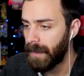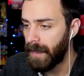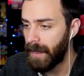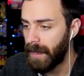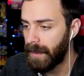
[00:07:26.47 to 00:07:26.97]

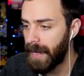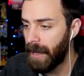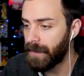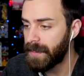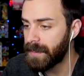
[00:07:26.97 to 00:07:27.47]
Uh,
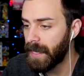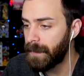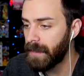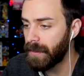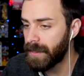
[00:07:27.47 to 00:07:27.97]
now, this is going
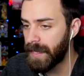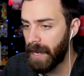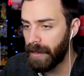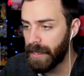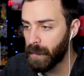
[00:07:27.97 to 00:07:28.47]
to be a little
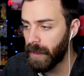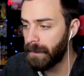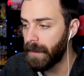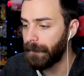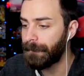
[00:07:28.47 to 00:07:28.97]
scary because we're going
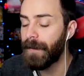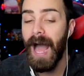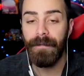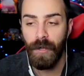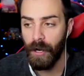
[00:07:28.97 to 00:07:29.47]
to mill
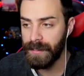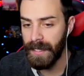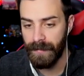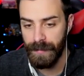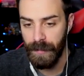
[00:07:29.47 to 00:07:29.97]
five cards at
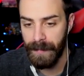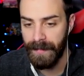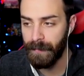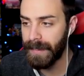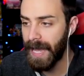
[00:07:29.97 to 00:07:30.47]
the end of this turn, but
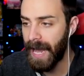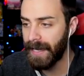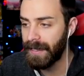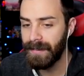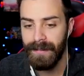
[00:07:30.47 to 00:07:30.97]
I think we
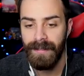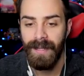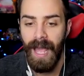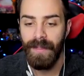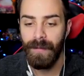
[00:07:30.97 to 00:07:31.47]
got it.
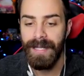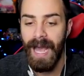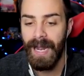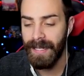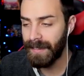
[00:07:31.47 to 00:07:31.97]
I think we
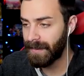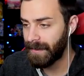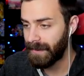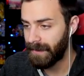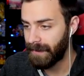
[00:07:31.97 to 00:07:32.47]
got it.
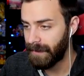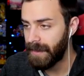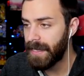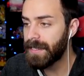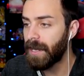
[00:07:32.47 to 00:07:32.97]

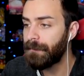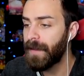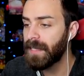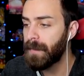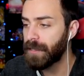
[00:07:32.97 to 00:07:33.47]
He's
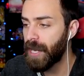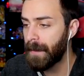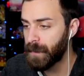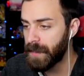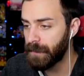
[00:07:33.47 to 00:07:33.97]
unaffected by
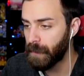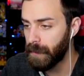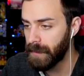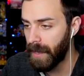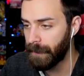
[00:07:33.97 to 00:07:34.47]
traps because of
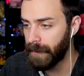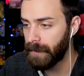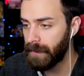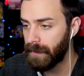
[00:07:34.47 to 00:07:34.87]
Rose Lover.